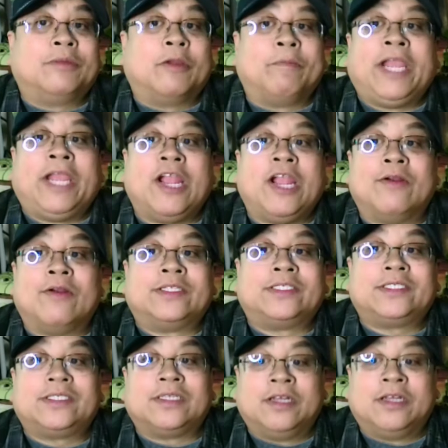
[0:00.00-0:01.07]
her
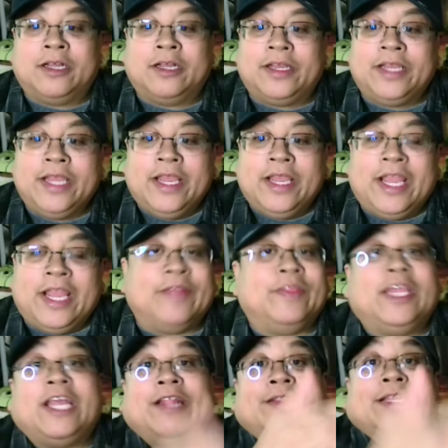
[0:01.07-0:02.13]
parents, uh, and
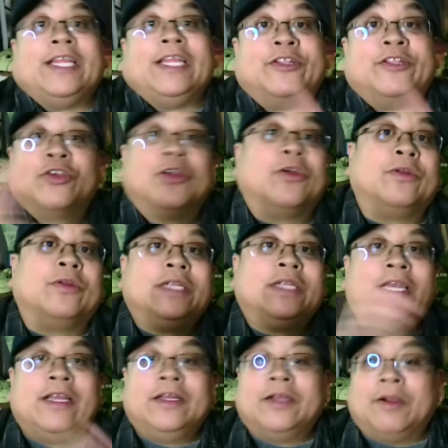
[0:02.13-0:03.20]
then in turn
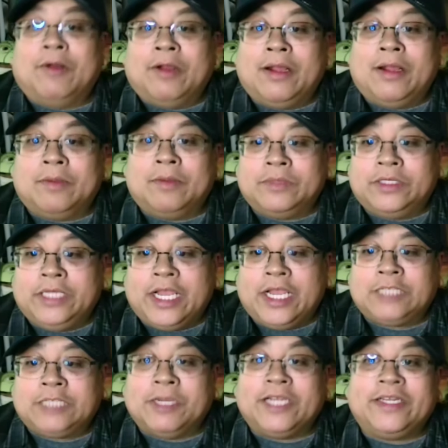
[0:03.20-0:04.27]
um, the
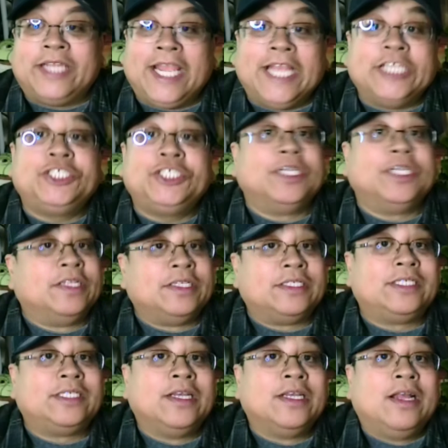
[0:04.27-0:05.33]

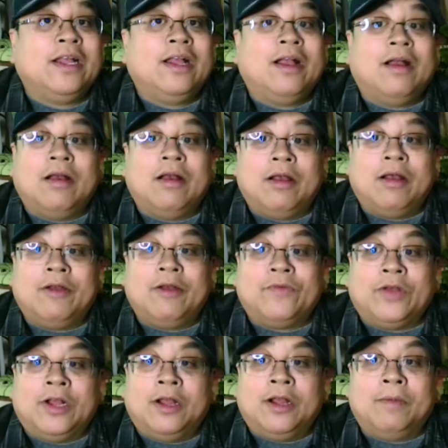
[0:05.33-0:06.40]
expectations of
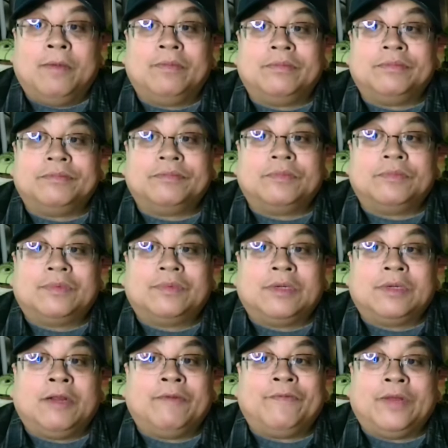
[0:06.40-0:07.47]
um,
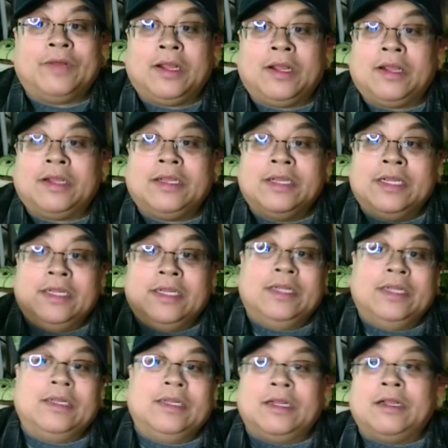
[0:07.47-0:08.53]
of uh,
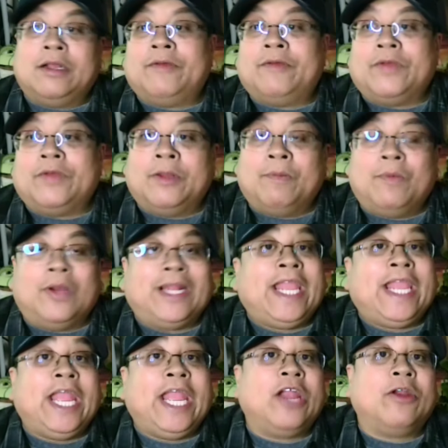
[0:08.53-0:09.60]
of um, what
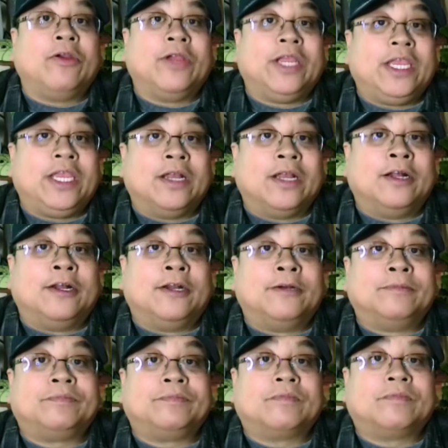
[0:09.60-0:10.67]
Harry
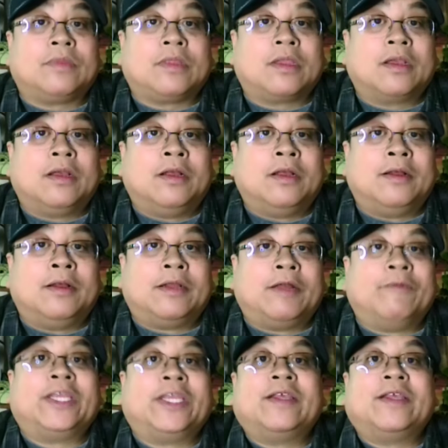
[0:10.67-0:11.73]
um,
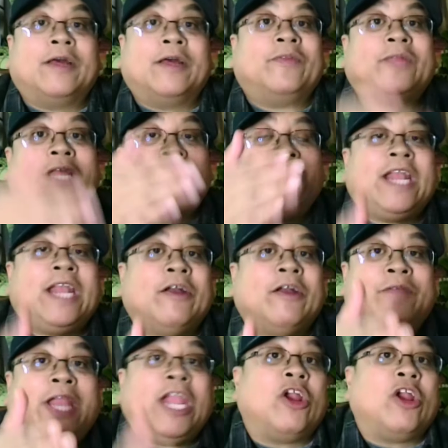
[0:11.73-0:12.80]
uh, of the of,
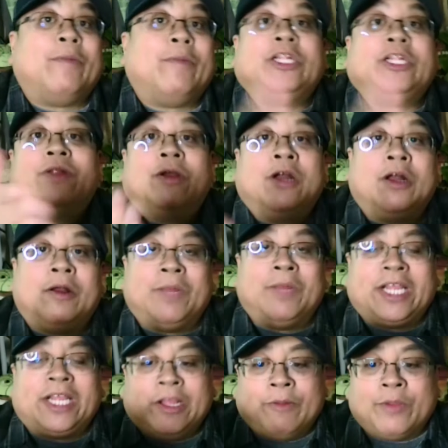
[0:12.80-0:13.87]
of Harry um,
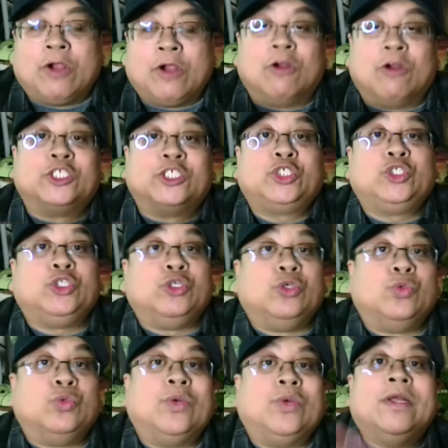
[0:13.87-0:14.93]
in, in regards
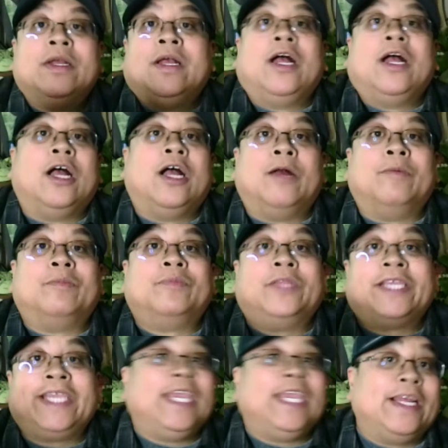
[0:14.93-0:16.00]
to um,
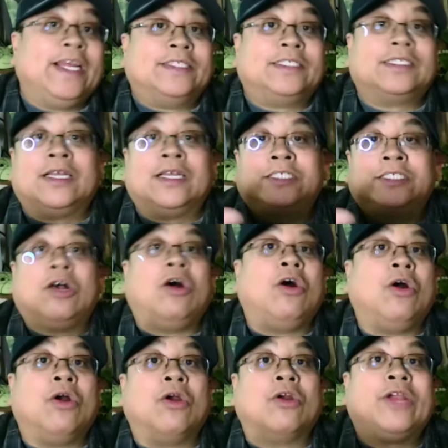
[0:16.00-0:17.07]
the kids, uh,
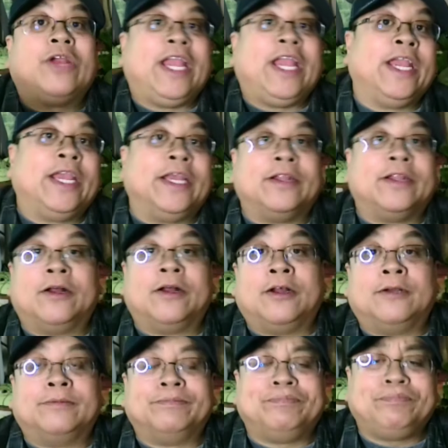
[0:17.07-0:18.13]
Sahar and
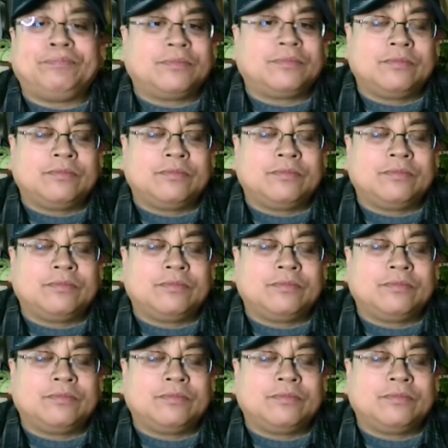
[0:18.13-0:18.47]
um,